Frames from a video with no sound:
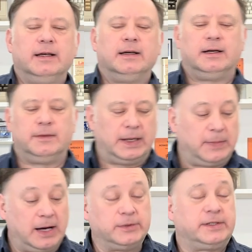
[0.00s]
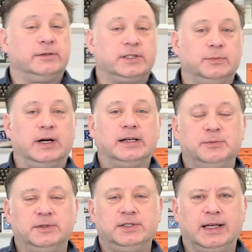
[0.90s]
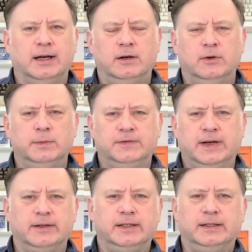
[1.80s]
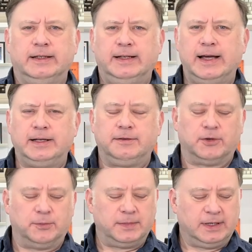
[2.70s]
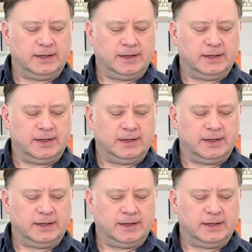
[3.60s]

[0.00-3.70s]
My mom was a little surprised when she got home and found it in the dining room.